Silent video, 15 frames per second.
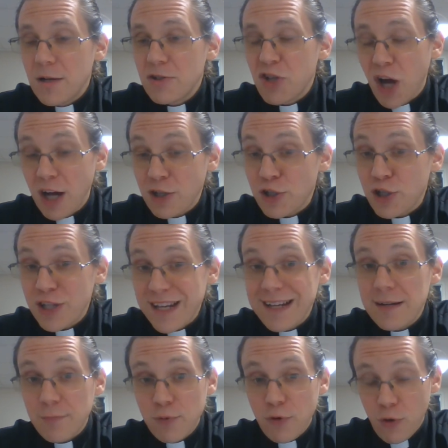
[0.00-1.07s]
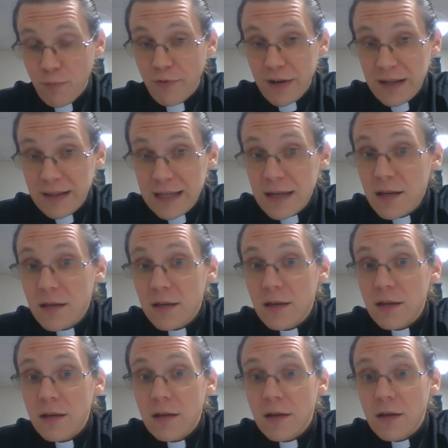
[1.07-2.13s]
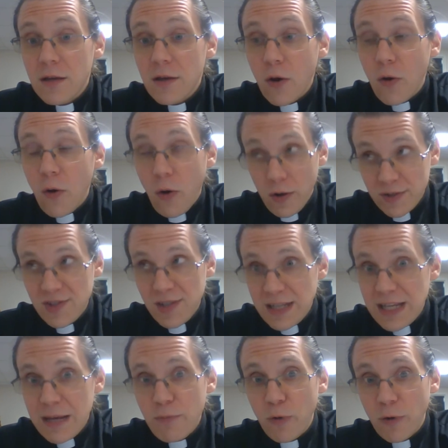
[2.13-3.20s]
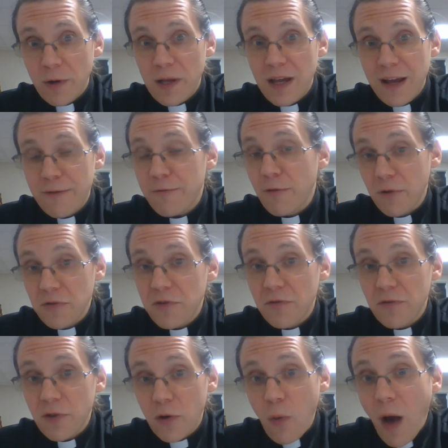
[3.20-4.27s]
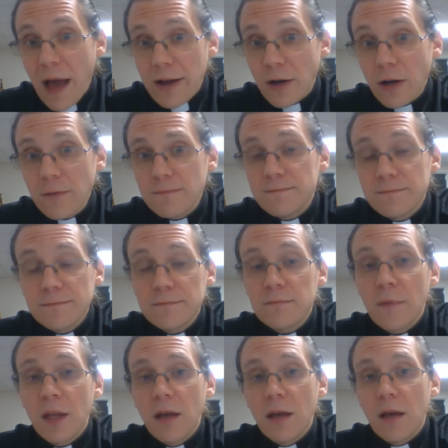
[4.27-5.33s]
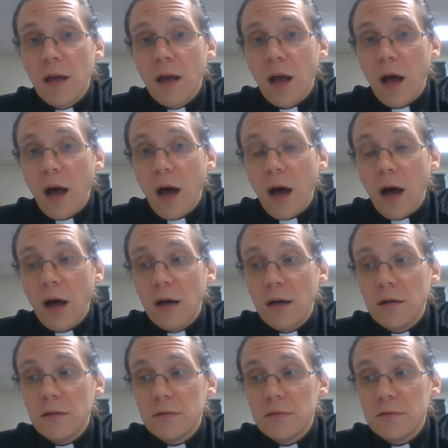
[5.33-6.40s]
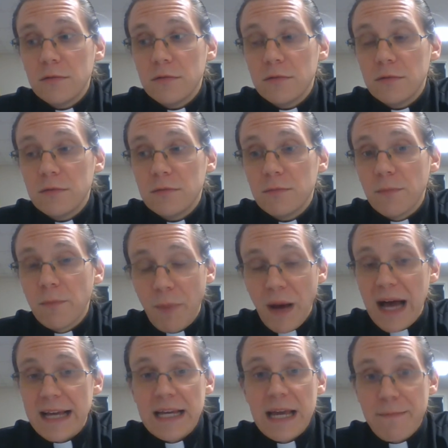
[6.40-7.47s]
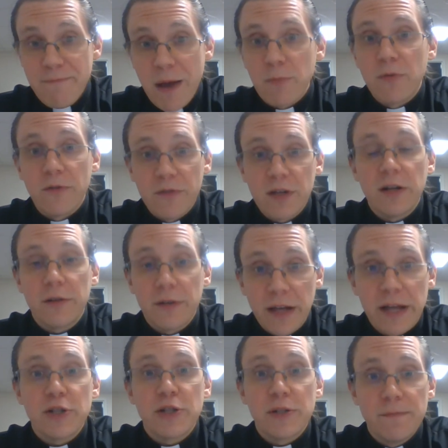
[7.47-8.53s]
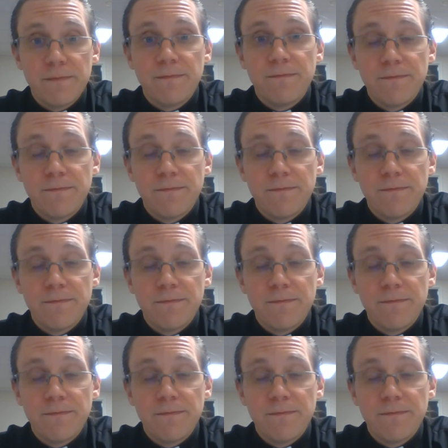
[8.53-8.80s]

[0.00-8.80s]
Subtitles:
touched inappropriately on Sunday morning in front of the choir by a member of the congregation